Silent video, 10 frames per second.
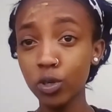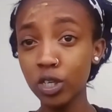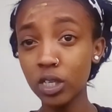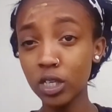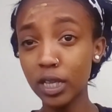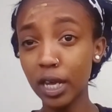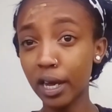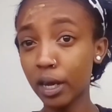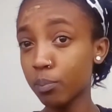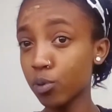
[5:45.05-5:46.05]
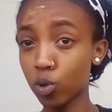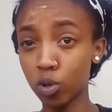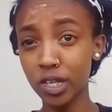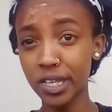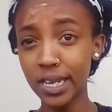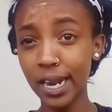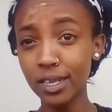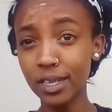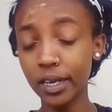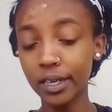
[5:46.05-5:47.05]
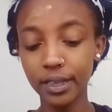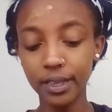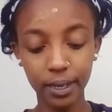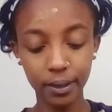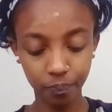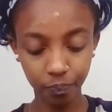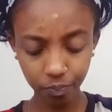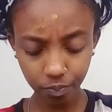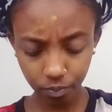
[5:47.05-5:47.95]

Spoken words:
put the pro concealers, like the